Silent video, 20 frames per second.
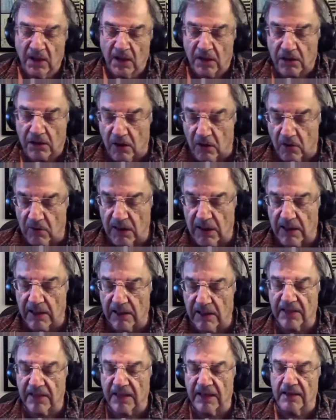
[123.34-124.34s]

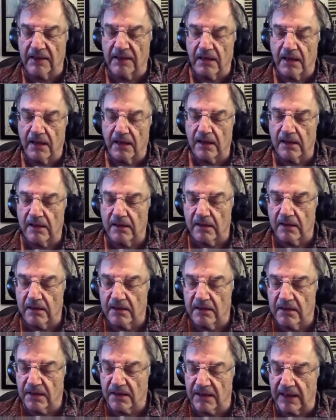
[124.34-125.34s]
So they
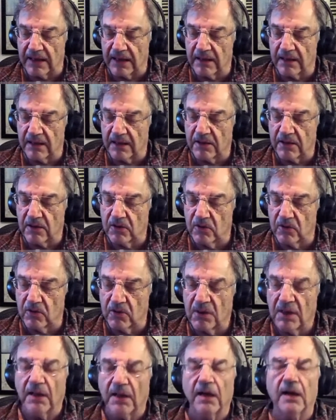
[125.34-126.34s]
decided
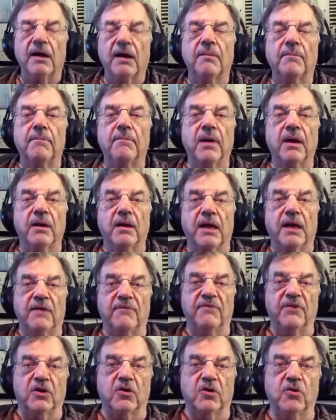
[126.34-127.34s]
to
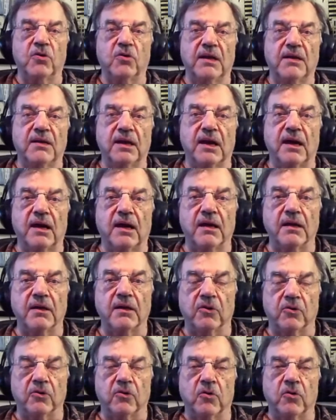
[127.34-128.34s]
have a coup d'etat in
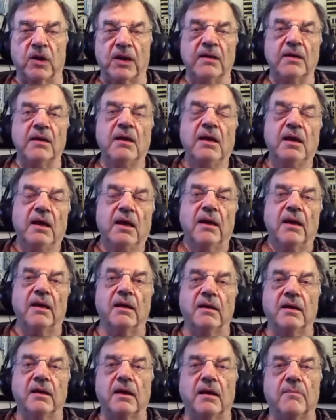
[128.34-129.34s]
Ukraine
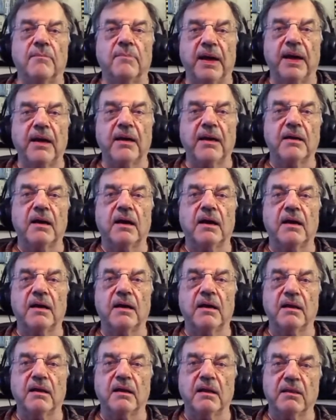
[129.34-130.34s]
and back
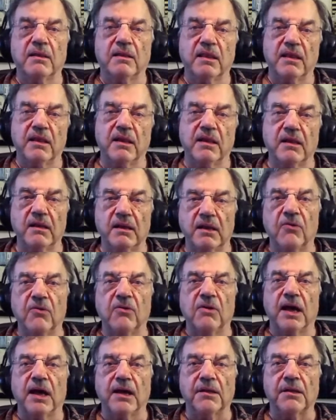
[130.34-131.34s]
the
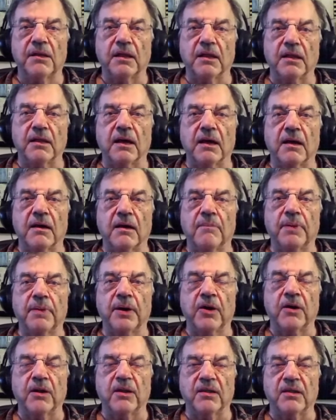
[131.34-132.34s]
neo-Nazi
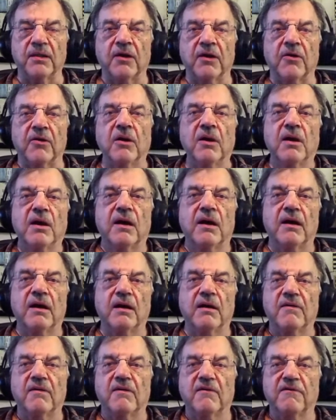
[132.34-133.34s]
parties there,
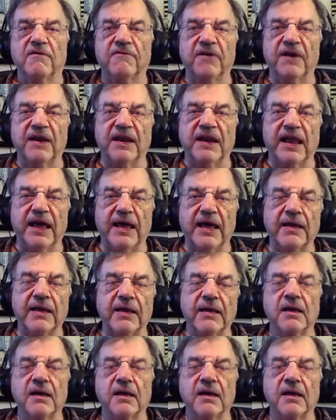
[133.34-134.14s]
fanatic